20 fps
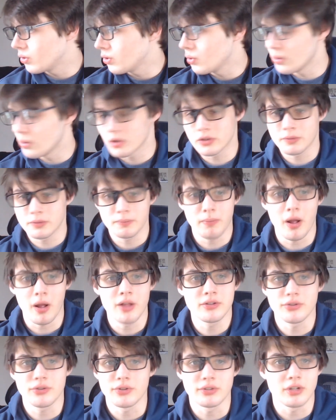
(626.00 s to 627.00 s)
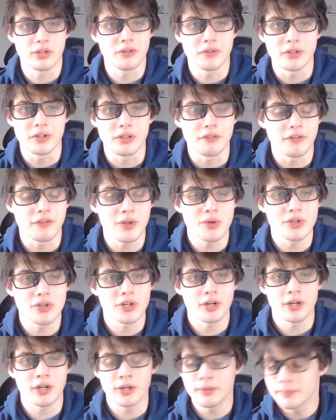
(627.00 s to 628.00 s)
will sponsor the server in the
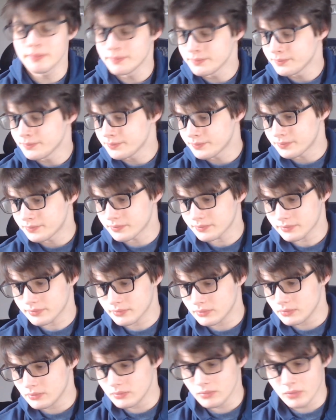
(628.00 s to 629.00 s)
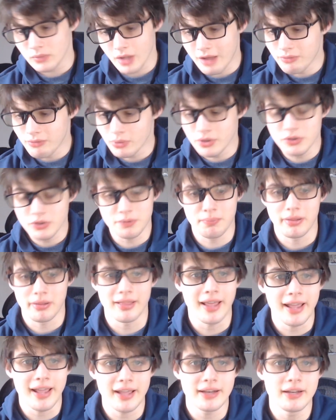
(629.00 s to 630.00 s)
future, everyone who's
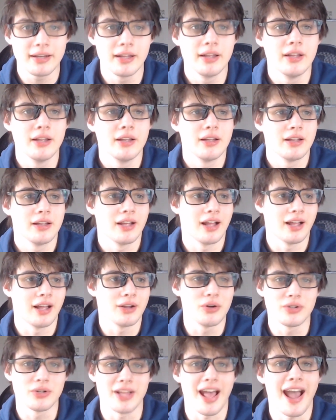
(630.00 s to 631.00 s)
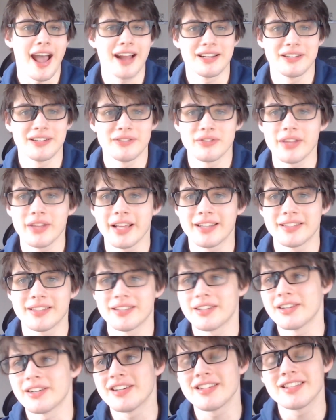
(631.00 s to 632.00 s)
played, who's active, like
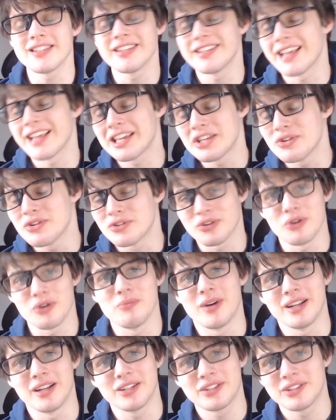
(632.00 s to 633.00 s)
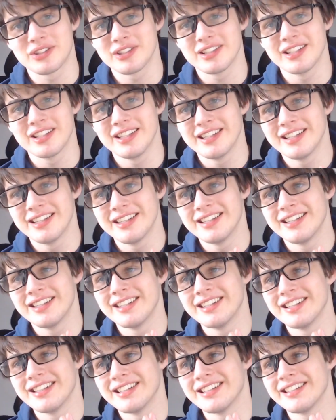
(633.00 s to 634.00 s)
seriously, thank you so much.
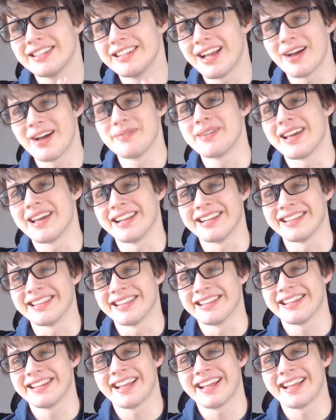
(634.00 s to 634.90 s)
Now I'm getting